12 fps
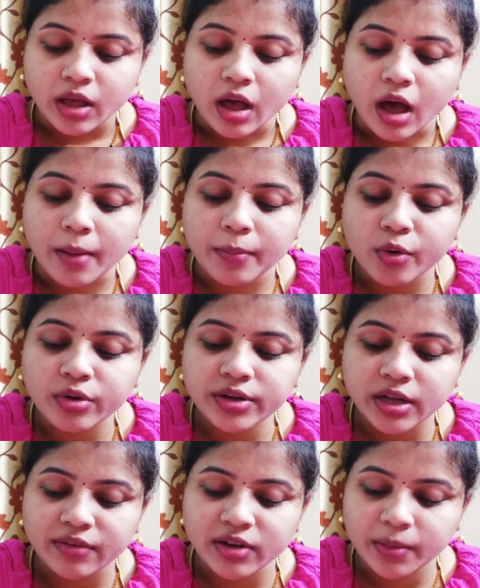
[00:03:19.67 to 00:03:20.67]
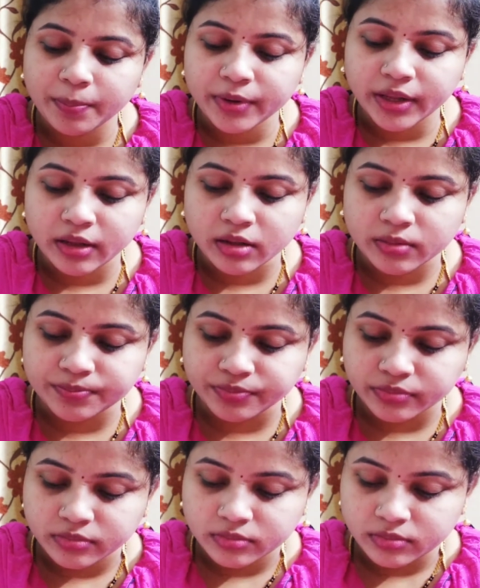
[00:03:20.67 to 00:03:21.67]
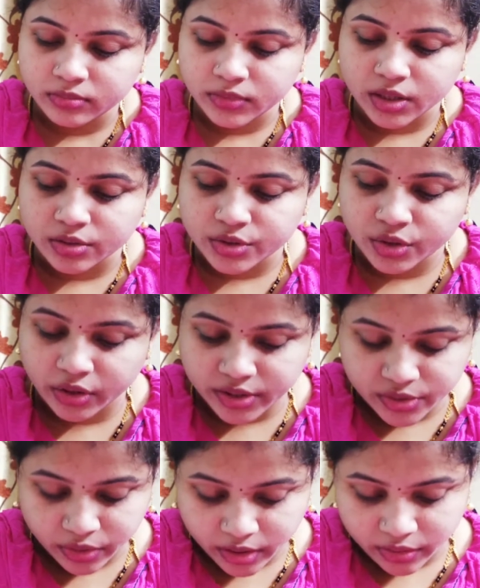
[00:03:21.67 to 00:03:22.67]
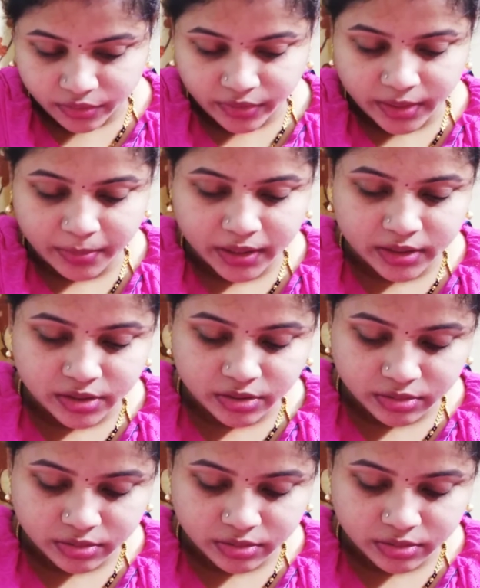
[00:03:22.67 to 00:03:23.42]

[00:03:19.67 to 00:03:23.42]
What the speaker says: a more developed sorry, 1 minute.